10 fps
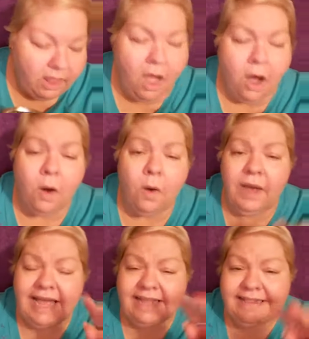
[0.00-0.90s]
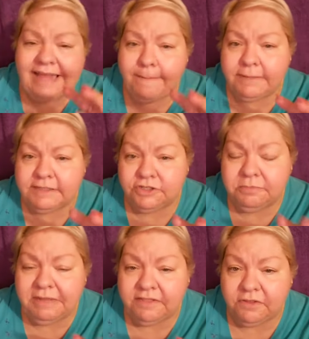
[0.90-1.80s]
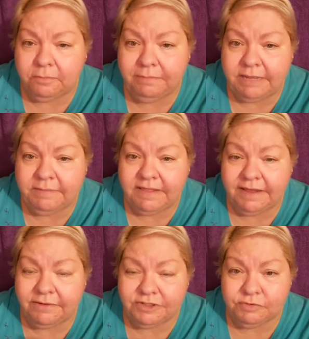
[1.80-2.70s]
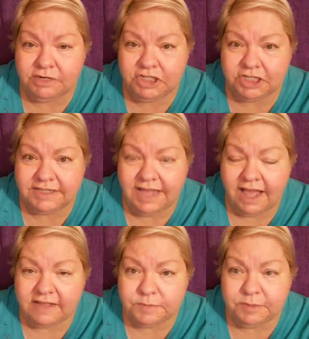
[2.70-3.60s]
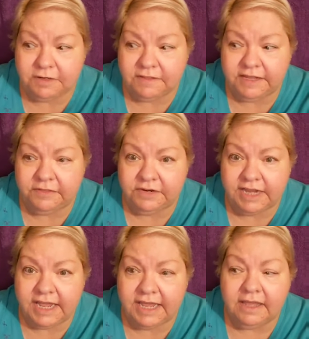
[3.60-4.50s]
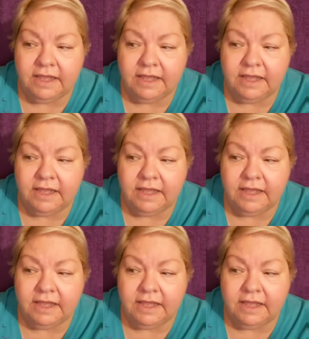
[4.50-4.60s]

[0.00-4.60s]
Oh, and that two month old baby that was rushed to the hospital the other day,